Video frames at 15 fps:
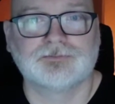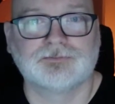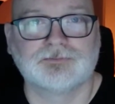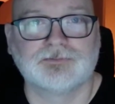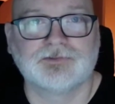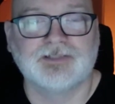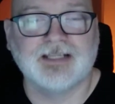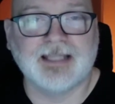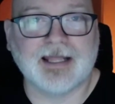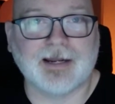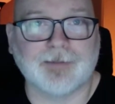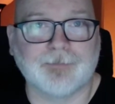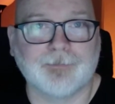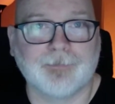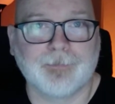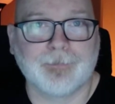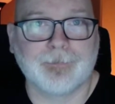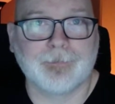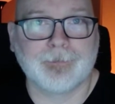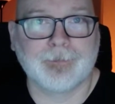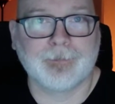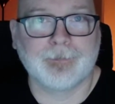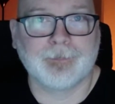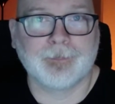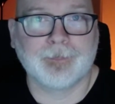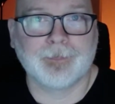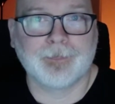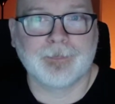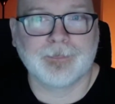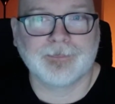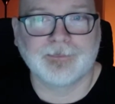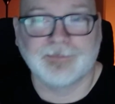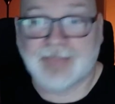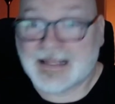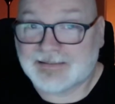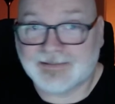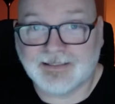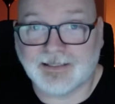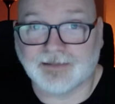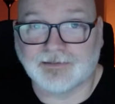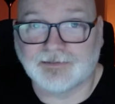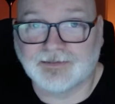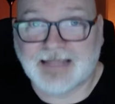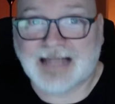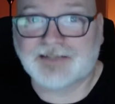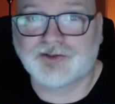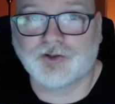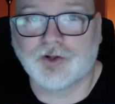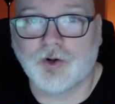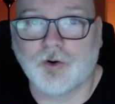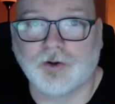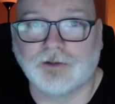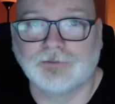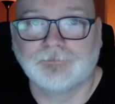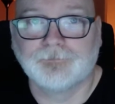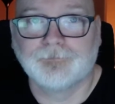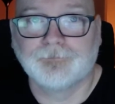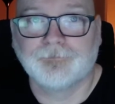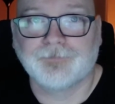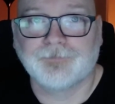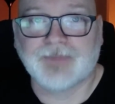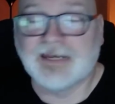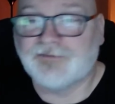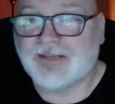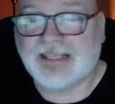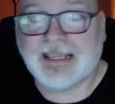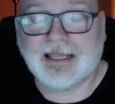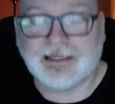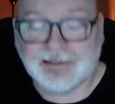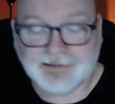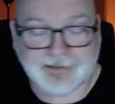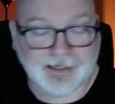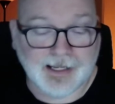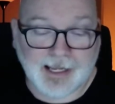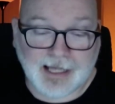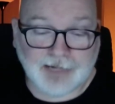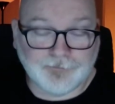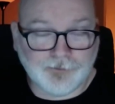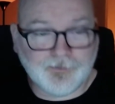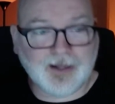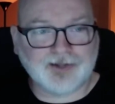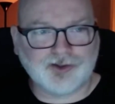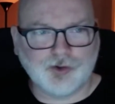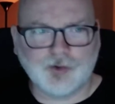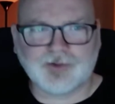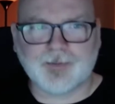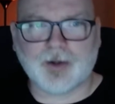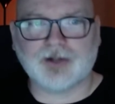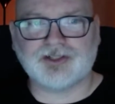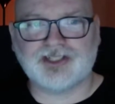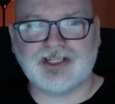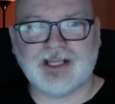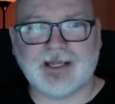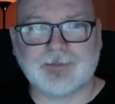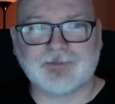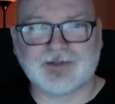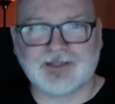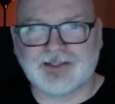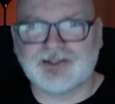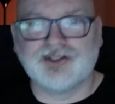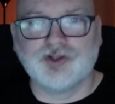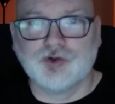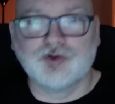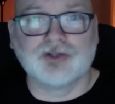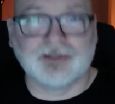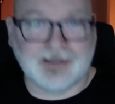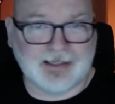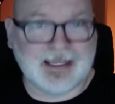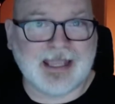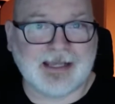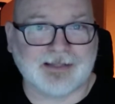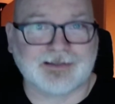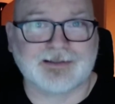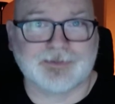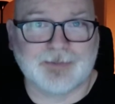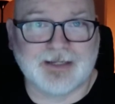to get him? That's it. That's your goal. And if you can't listen, and if you've got two smart GMs, and this is usually the case because